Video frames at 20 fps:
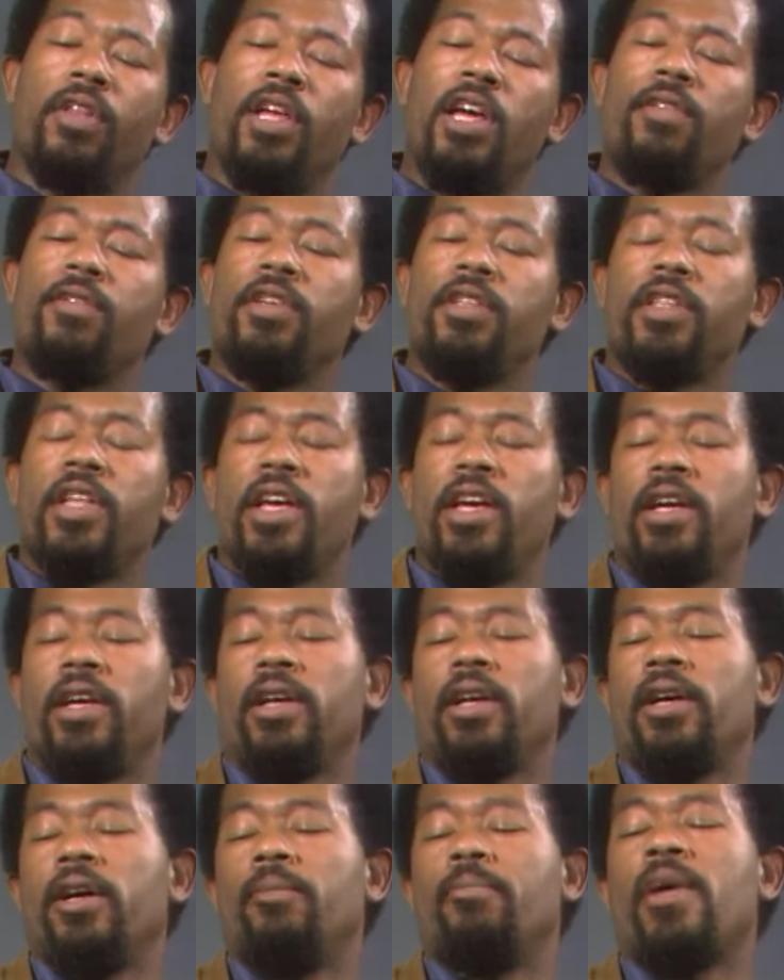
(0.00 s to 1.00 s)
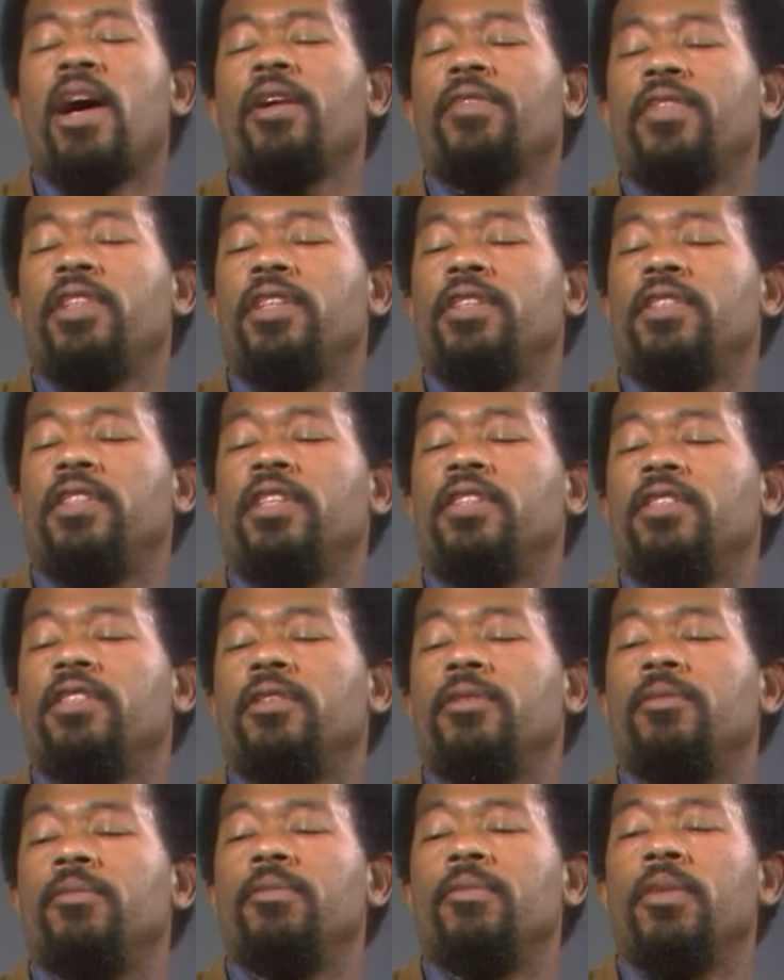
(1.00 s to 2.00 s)
everything about this
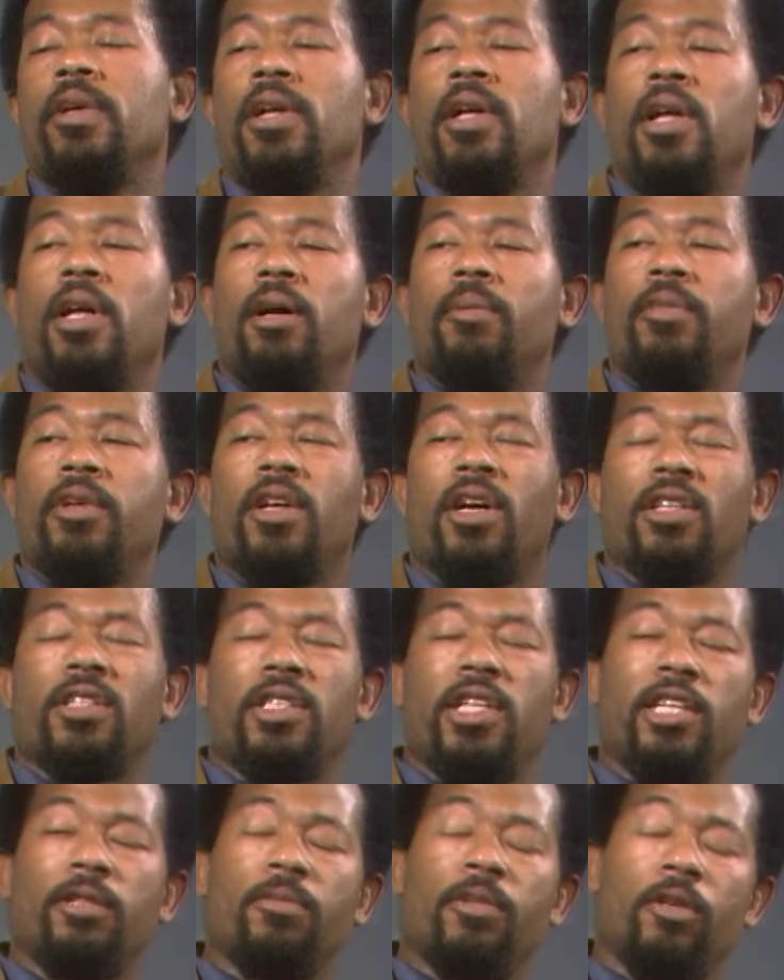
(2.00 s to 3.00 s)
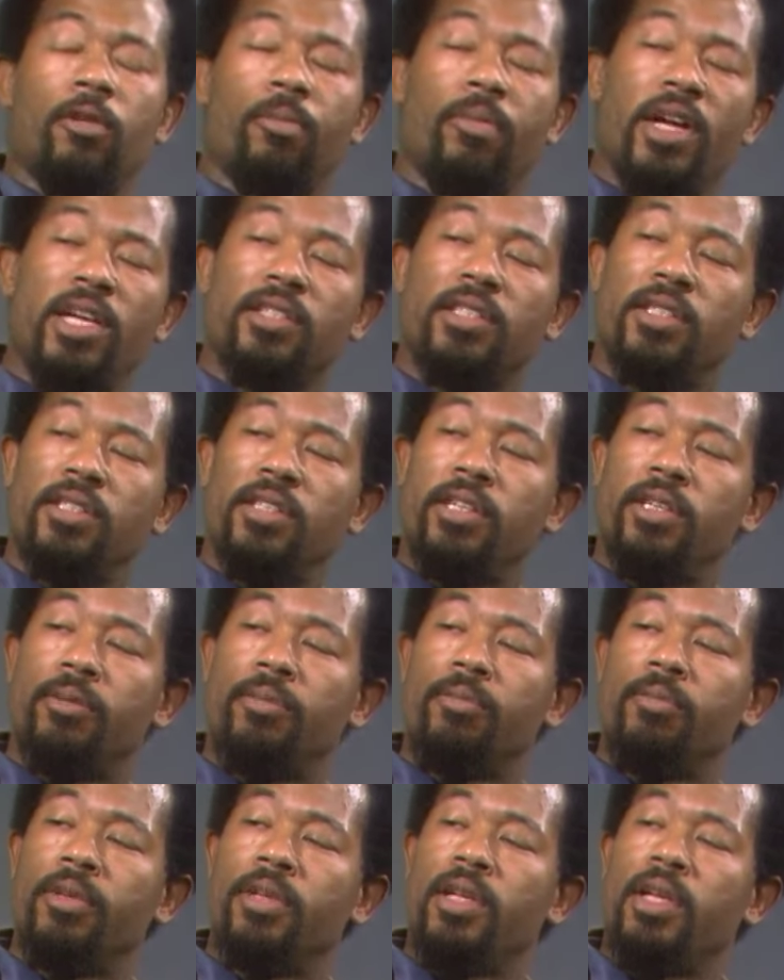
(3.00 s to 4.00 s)
system because it has been oppressing them.